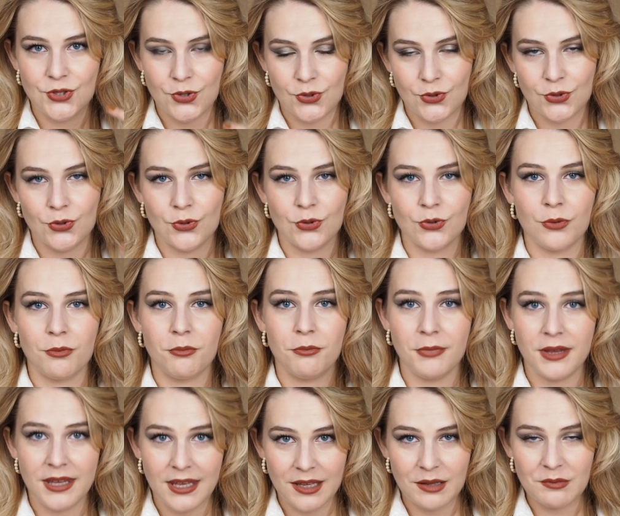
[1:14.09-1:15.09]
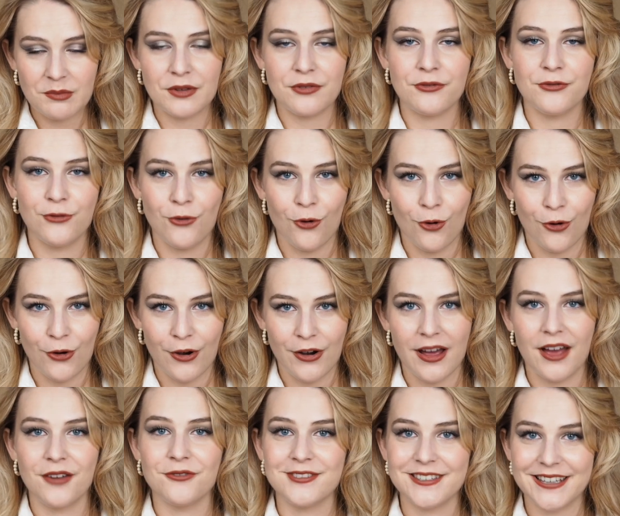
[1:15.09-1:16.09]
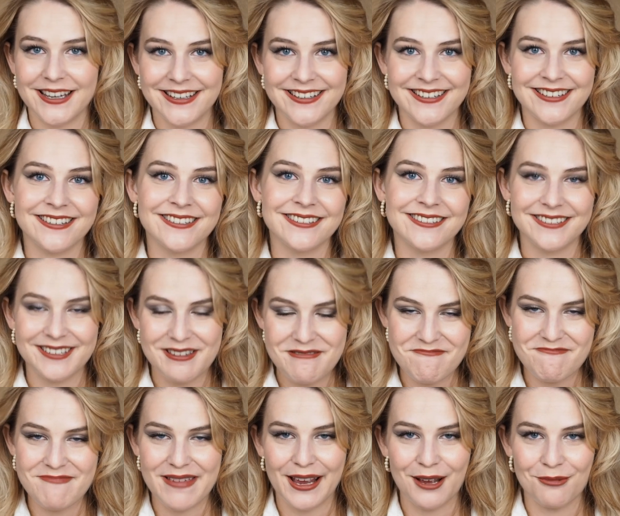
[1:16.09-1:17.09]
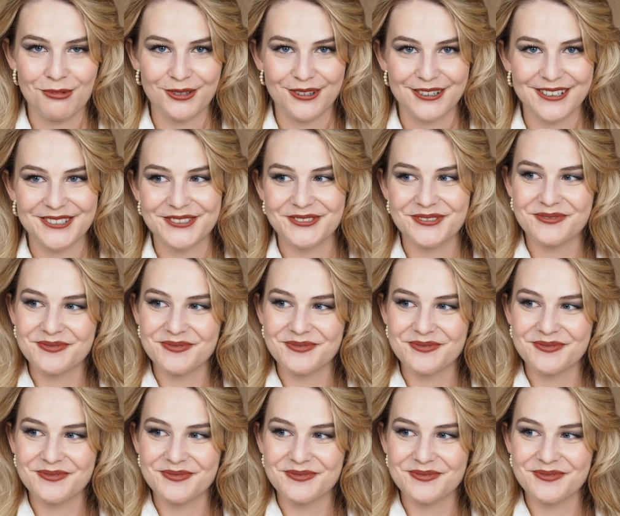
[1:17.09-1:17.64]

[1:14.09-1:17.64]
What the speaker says: to me before I've done makeup look.